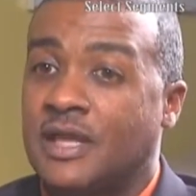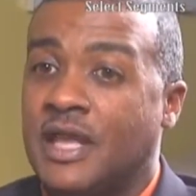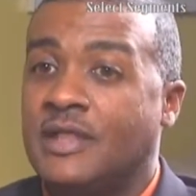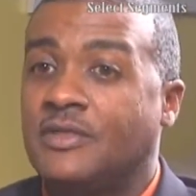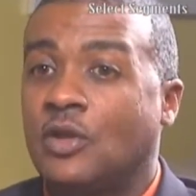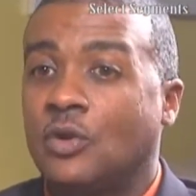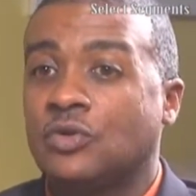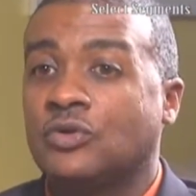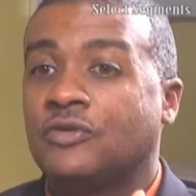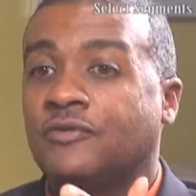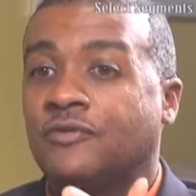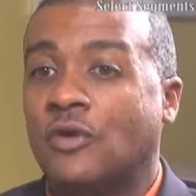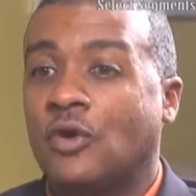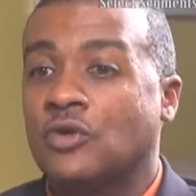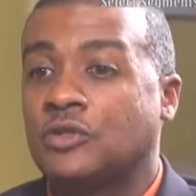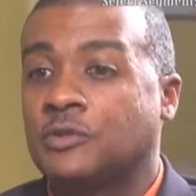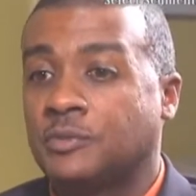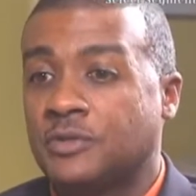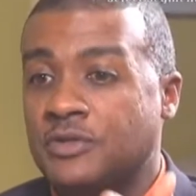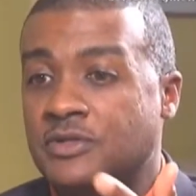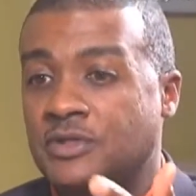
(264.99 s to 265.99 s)
and those
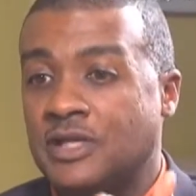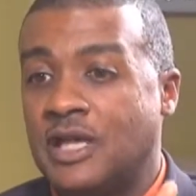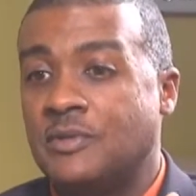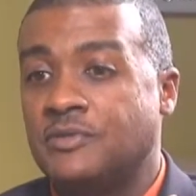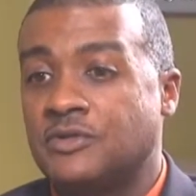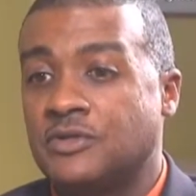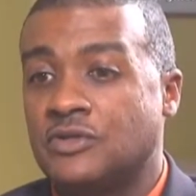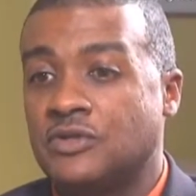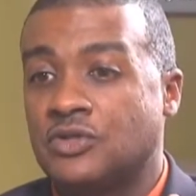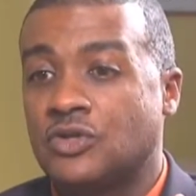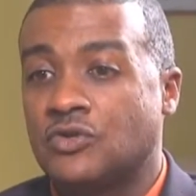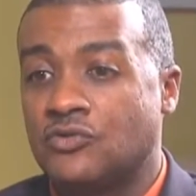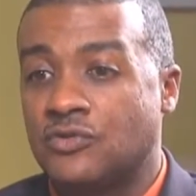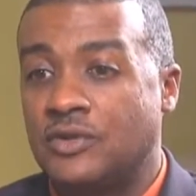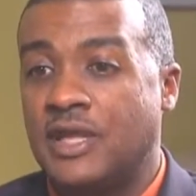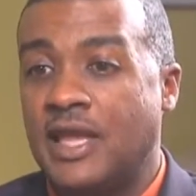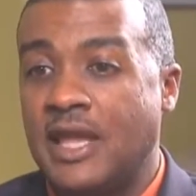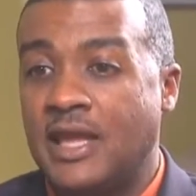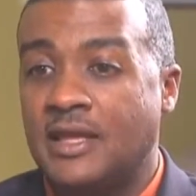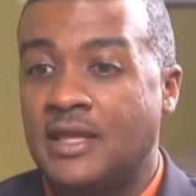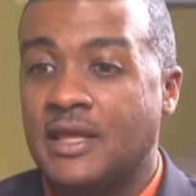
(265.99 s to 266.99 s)
false perceptions
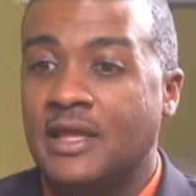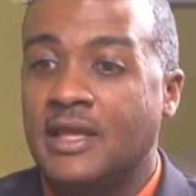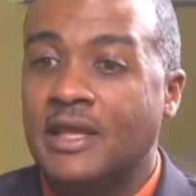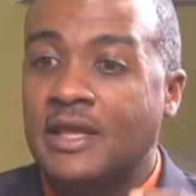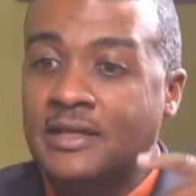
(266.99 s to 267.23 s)
create